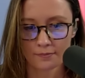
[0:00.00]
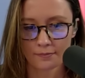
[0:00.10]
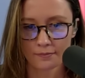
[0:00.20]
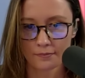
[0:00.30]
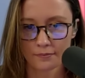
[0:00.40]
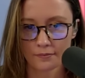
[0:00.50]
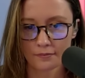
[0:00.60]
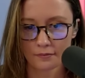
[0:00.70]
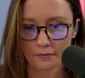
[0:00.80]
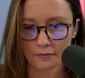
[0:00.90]

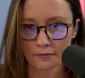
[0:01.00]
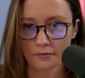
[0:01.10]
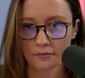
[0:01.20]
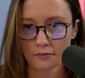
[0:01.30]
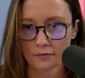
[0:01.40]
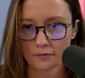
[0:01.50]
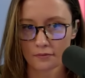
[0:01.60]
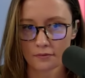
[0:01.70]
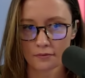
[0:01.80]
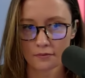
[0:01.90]

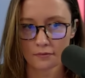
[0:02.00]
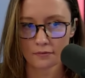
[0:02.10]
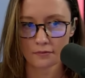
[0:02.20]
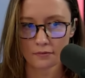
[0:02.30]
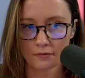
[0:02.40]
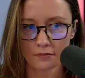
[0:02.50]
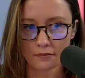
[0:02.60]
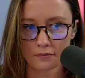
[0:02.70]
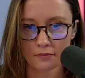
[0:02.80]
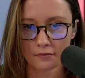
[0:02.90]

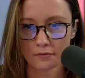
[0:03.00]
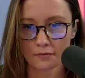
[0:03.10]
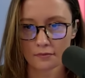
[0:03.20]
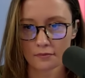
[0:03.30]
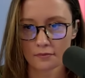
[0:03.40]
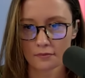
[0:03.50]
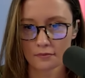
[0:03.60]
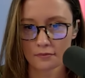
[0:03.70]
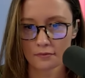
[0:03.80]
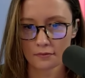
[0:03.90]

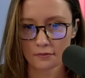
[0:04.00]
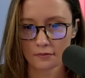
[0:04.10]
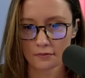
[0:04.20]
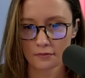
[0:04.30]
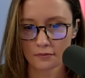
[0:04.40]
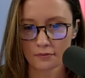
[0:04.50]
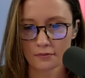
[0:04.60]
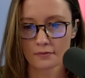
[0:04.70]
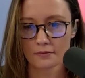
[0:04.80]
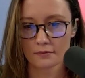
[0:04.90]

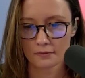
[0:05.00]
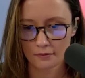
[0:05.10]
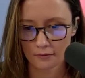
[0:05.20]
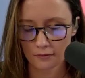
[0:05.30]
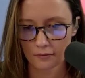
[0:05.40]
(not speaking)